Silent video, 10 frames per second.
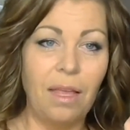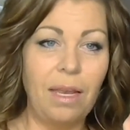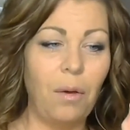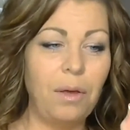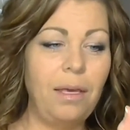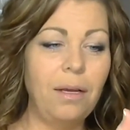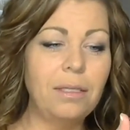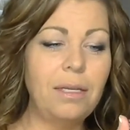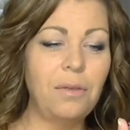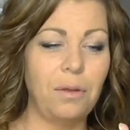Now,
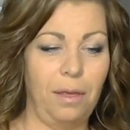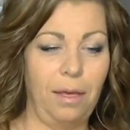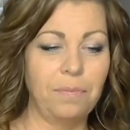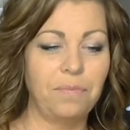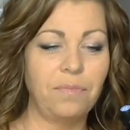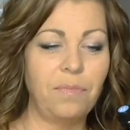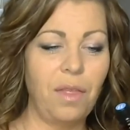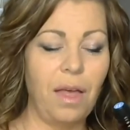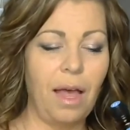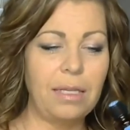here's another thing
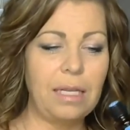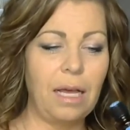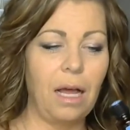that